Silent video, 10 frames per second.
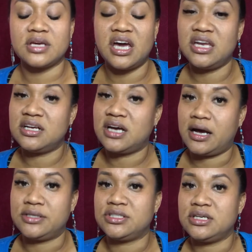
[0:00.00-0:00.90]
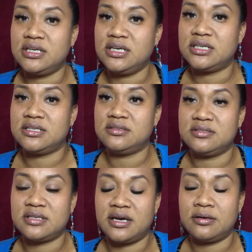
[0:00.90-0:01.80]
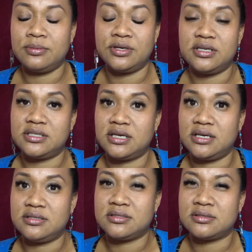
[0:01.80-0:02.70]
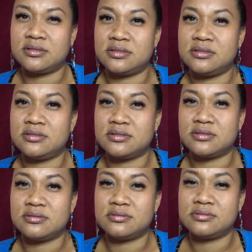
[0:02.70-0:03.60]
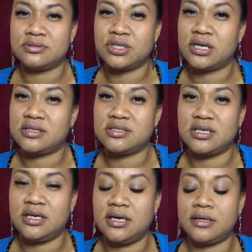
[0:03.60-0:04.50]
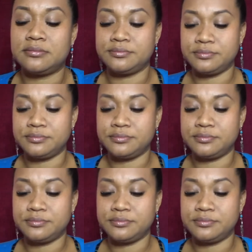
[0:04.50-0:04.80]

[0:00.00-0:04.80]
And it actually is edible and it tastes good, so try not to eat it.